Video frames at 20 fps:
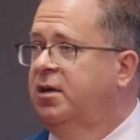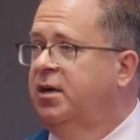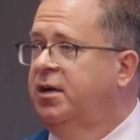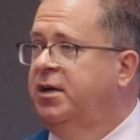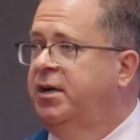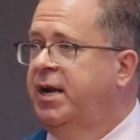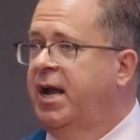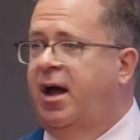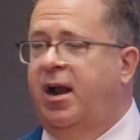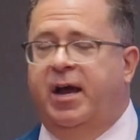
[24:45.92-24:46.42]

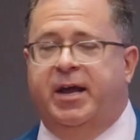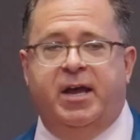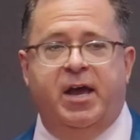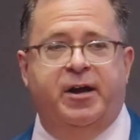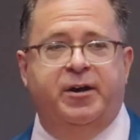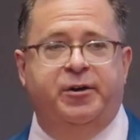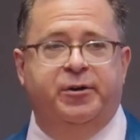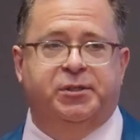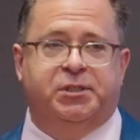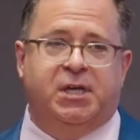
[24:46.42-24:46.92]
Now all I got to
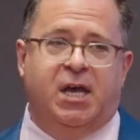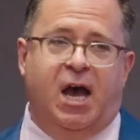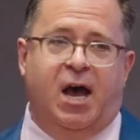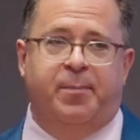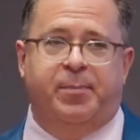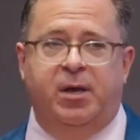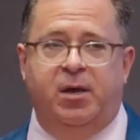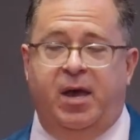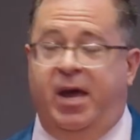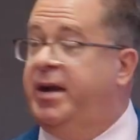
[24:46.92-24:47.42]
do is
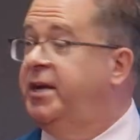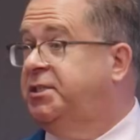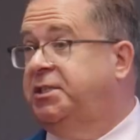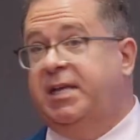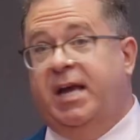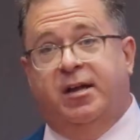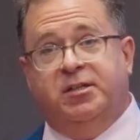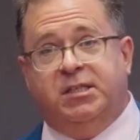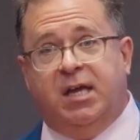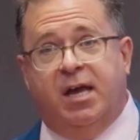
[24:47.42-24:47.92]
copy, and it
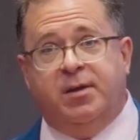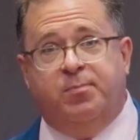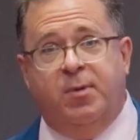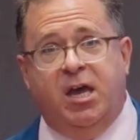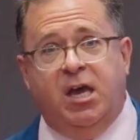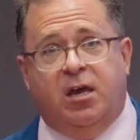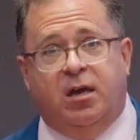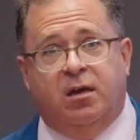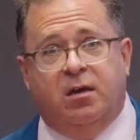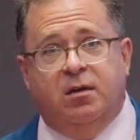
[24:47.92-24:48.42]
sounds like
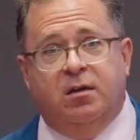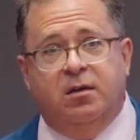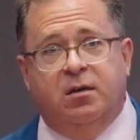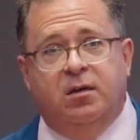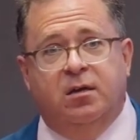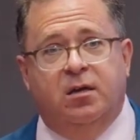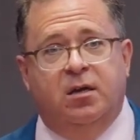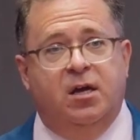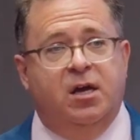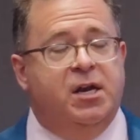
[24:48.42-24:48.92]
me.
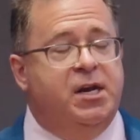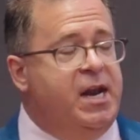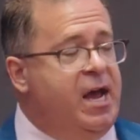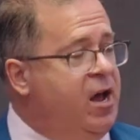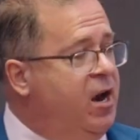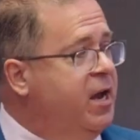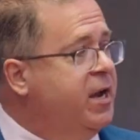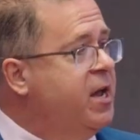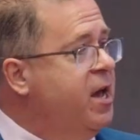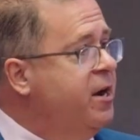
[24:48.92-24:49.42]
Now all
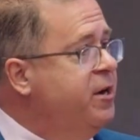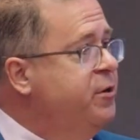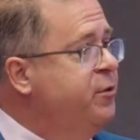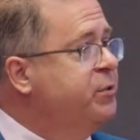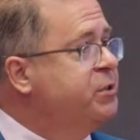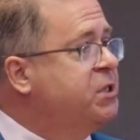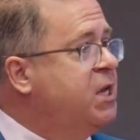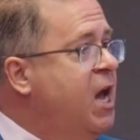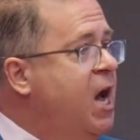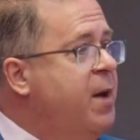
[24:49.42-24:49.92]
I got to do
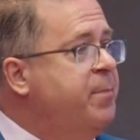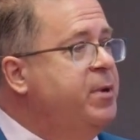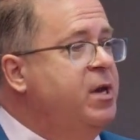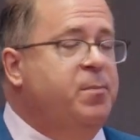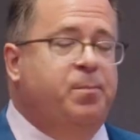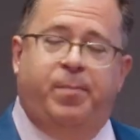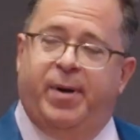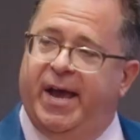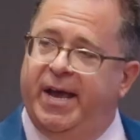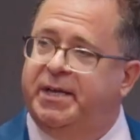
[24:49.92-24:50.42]
is copy
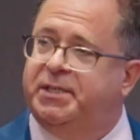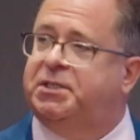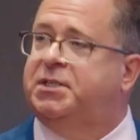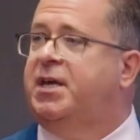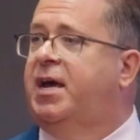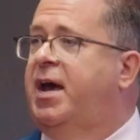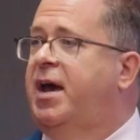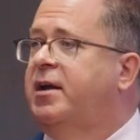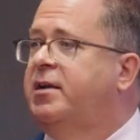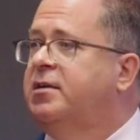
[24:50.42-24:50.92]
and paste
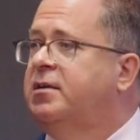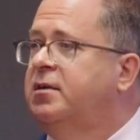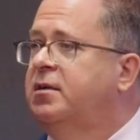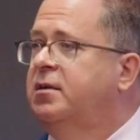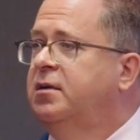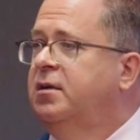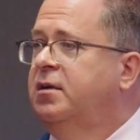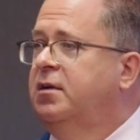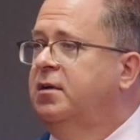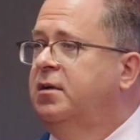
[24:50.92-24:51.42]
that
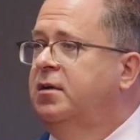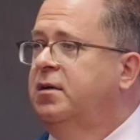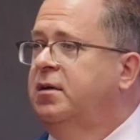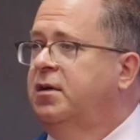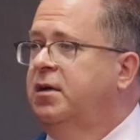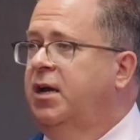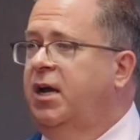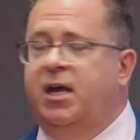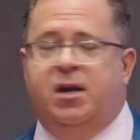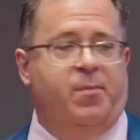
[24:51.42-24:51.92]

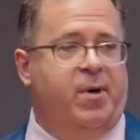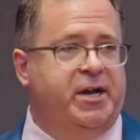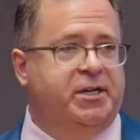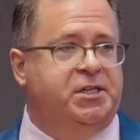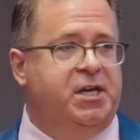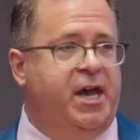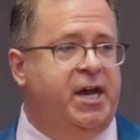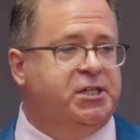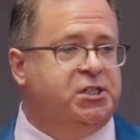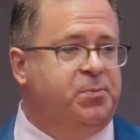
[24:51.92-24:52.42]
into my
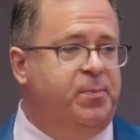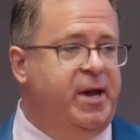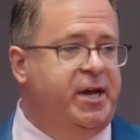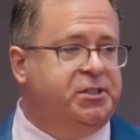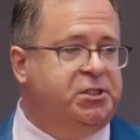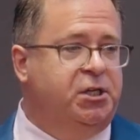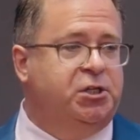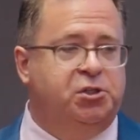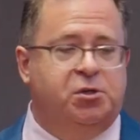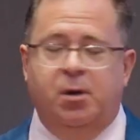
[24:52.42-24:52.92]
text
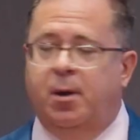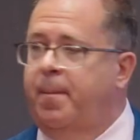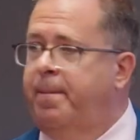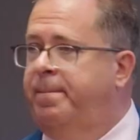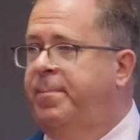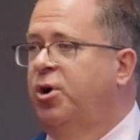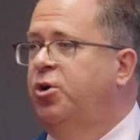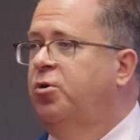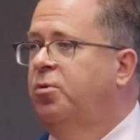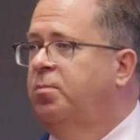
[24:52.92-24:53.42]
message.
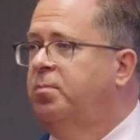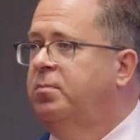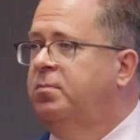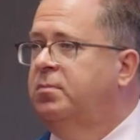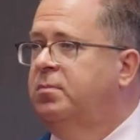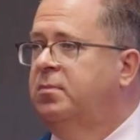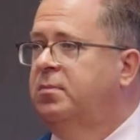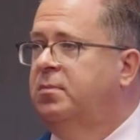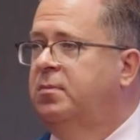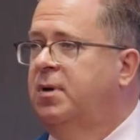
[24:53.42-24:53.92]
Boom,
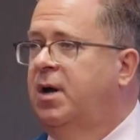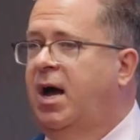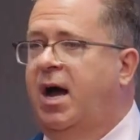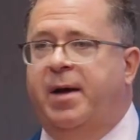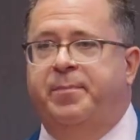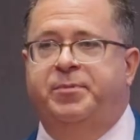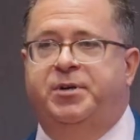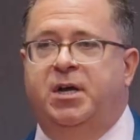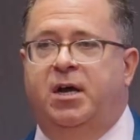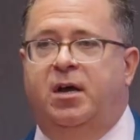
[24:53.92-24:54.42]
I'm
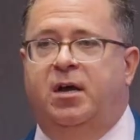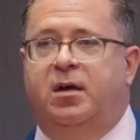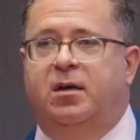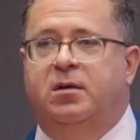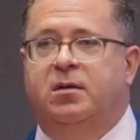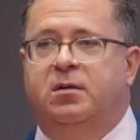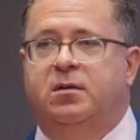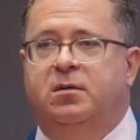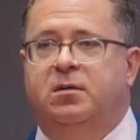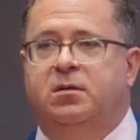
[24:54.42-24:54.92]
done.
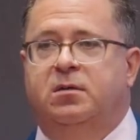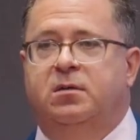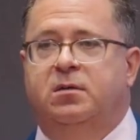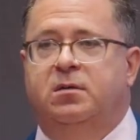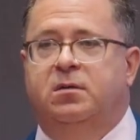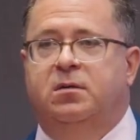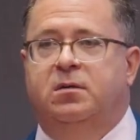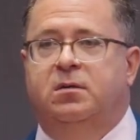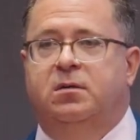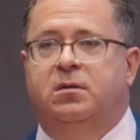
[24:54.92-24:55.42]

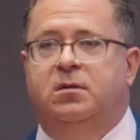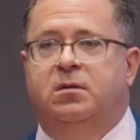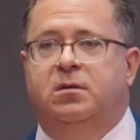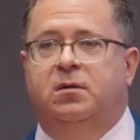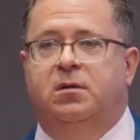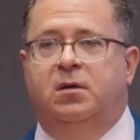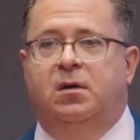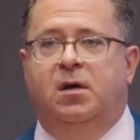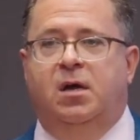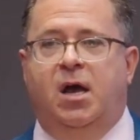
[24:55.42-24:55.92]

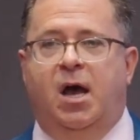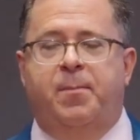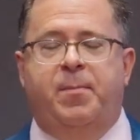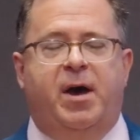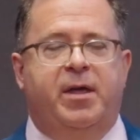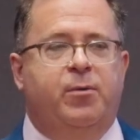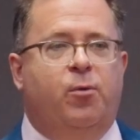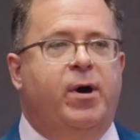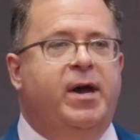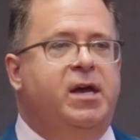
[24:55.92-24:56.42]
And by
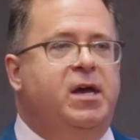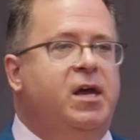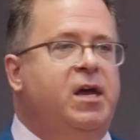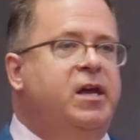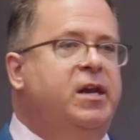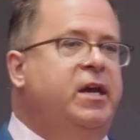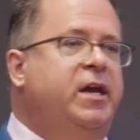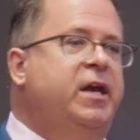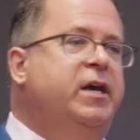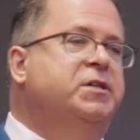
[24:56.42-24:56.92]
the way,
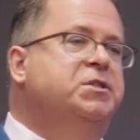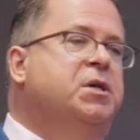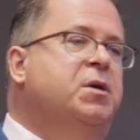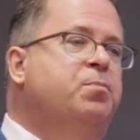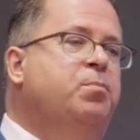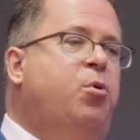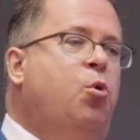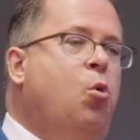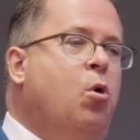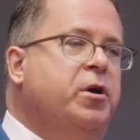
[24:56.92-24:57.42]
it is
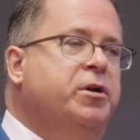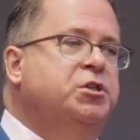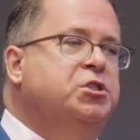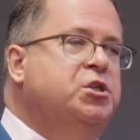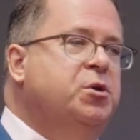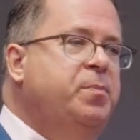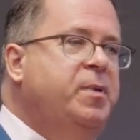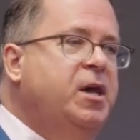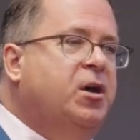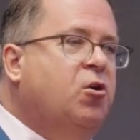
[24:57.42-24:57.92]
important
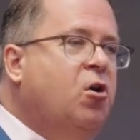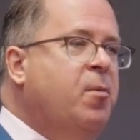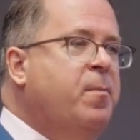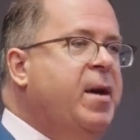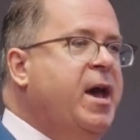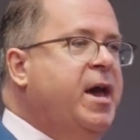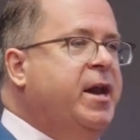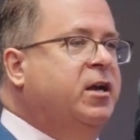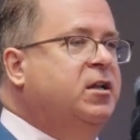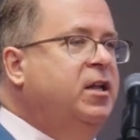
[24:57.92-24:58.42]
to be
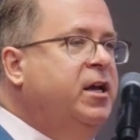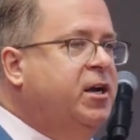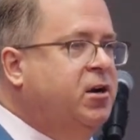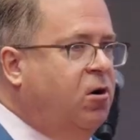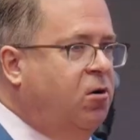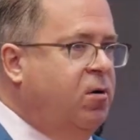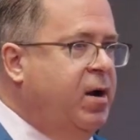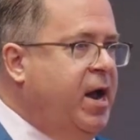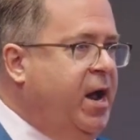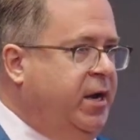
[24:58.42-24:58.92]
grammatically
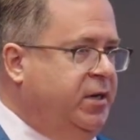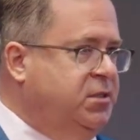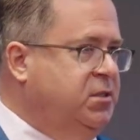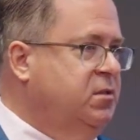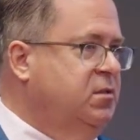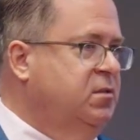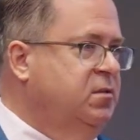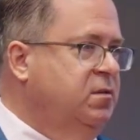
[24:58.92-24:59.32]
correct.